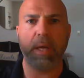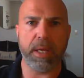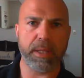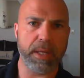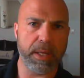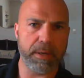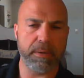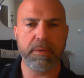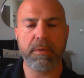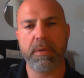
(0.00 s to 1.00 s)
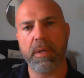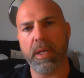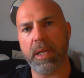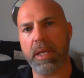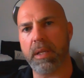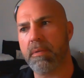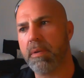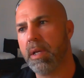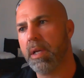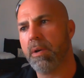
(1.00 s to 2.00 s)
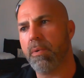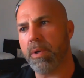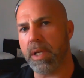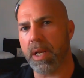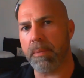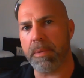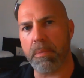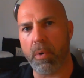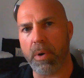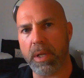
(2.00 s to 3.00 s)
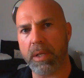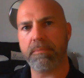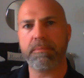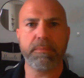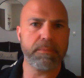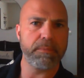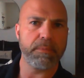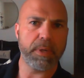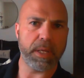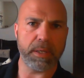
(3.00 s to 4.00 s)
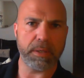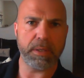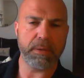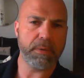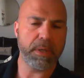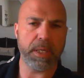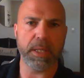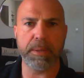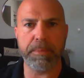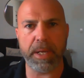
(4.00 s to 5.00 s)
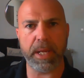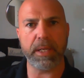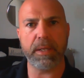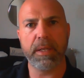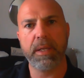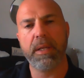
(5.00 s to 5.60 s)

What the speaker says: And then again, when you get up in the morning and eliminate,